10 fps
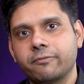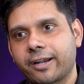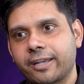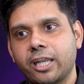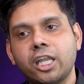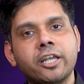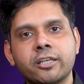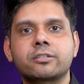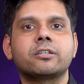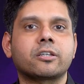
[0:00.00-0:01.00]
in fact any
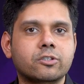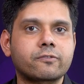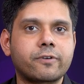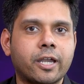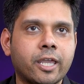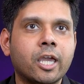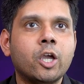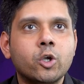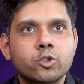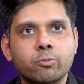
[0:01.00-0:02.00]
industry runs on funding
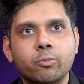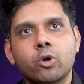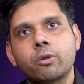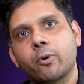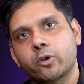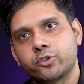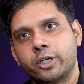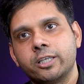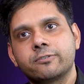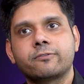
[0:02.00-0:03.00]
so more
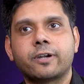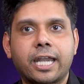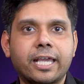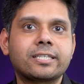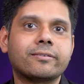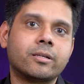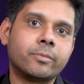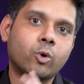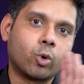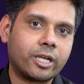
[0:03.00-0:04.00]
opportunities for funding is
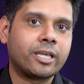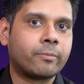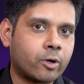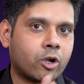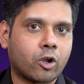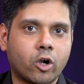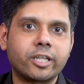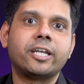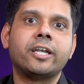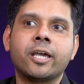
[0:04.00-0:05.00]
available only abroad not
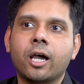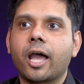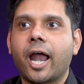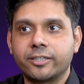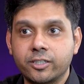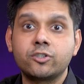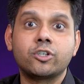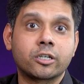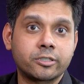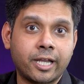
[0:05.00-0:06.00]
in india at this
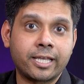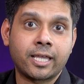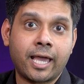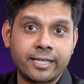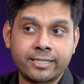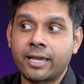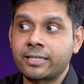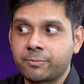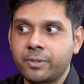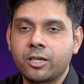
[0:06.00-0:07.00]
juncture as i, as I
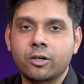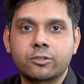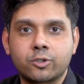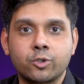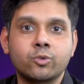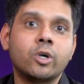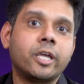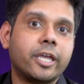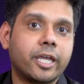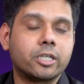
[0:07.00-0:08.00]
speak to you
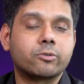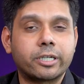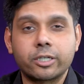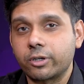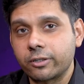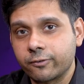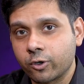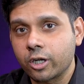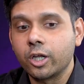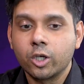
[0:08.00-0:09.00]
in
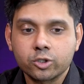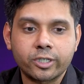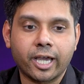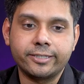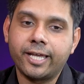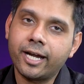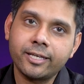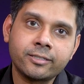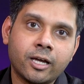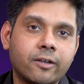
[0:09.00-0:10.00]
2024 so yeah that
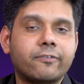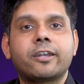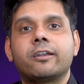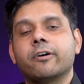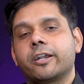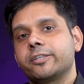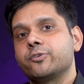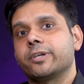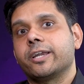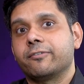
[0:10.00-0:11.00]
is an unfair advantage
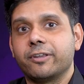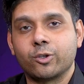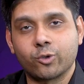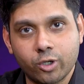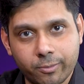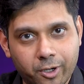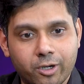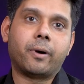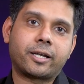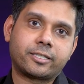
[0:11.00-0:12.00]
you get when you go abroad
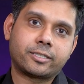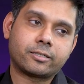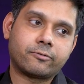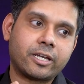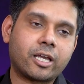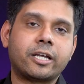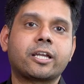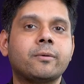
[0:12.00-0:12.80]
but when it